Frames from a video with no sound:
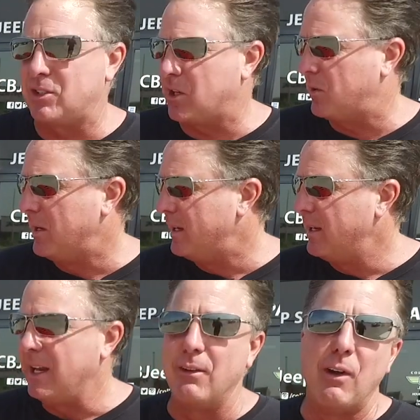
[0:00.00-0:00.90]
So
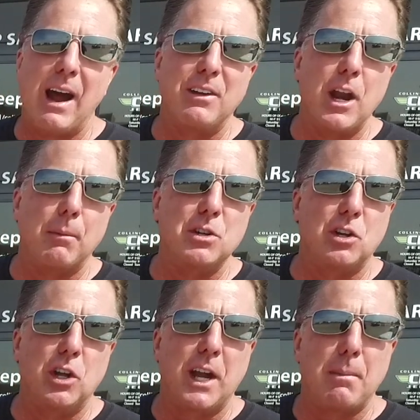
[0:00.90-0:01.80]
in round numbers,
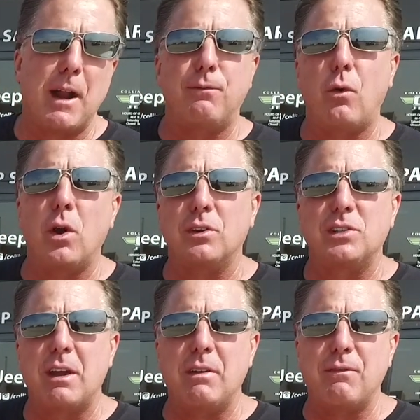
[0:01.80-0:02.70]
you're looking at about a
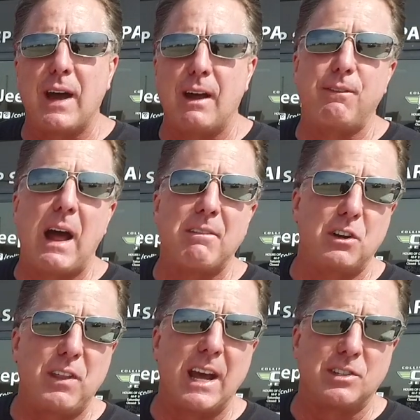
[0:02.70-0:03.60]
$475,000,
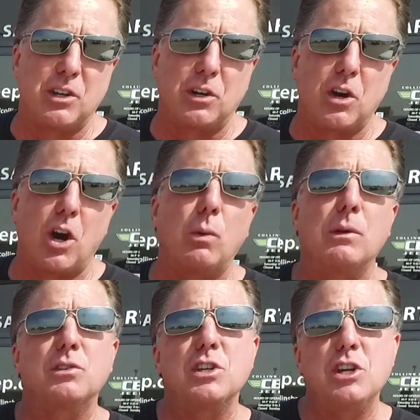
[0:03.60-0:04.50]
$500,000 car when
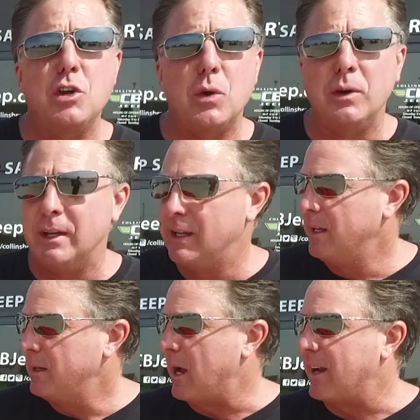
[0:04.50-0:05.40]
it was new.
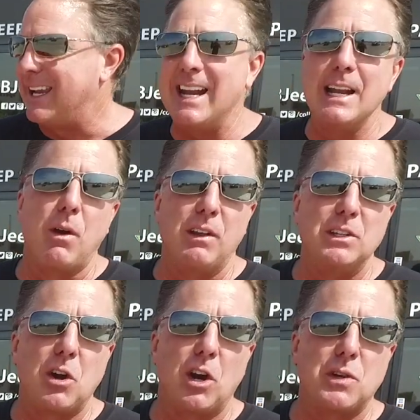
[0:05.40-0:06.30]
Now, getting one of
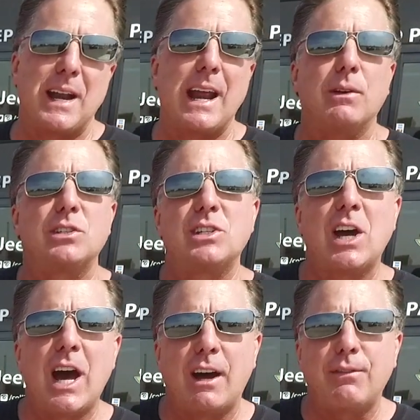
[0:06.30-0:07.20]
these cars right now is
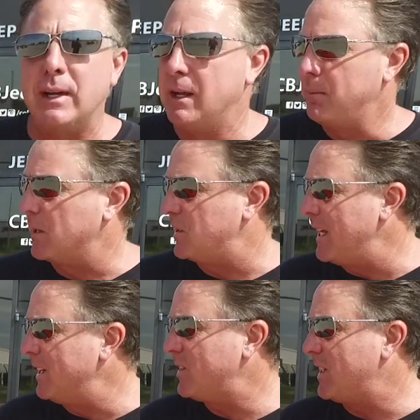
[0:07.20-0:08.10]
tough because
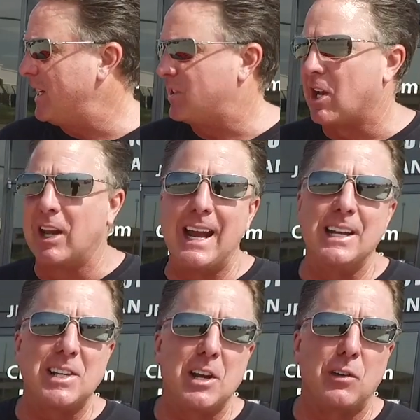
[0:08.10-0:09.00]
this is the
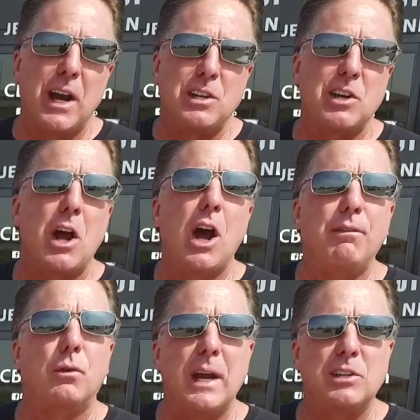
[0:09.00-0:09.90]
latest iteration
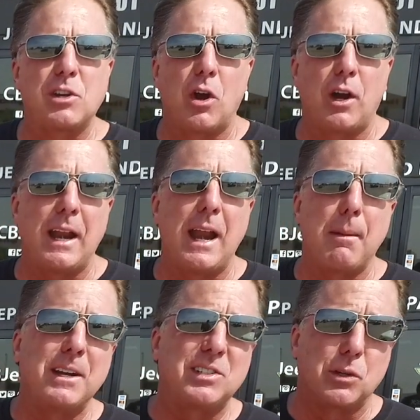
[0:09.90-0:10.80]
of the race car, and
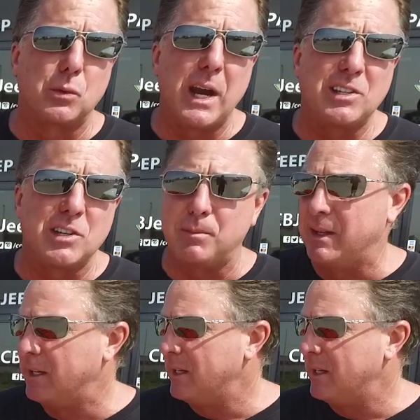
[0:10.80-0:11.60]
everybody's still racing them.